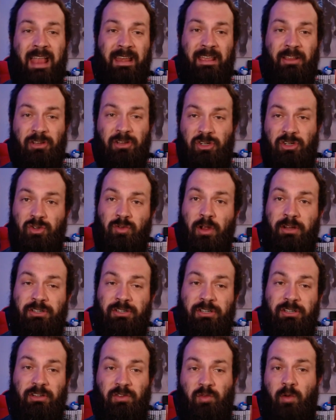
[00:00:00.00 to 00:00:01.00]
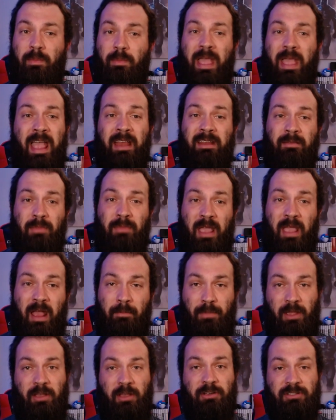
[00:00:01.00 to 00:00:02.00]
instructions from any man
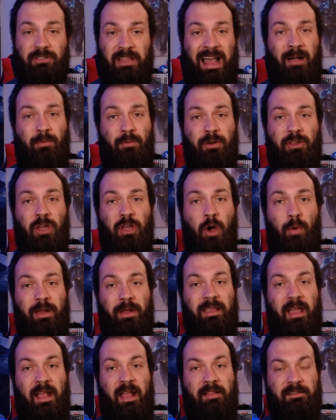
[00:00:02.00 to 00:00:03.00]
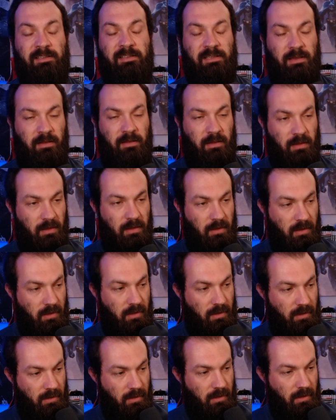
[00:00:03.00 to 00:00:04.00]
because that would go against
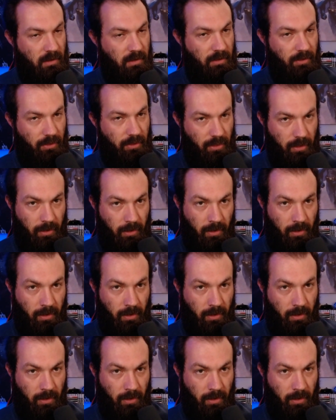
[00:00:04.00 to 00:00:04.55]
the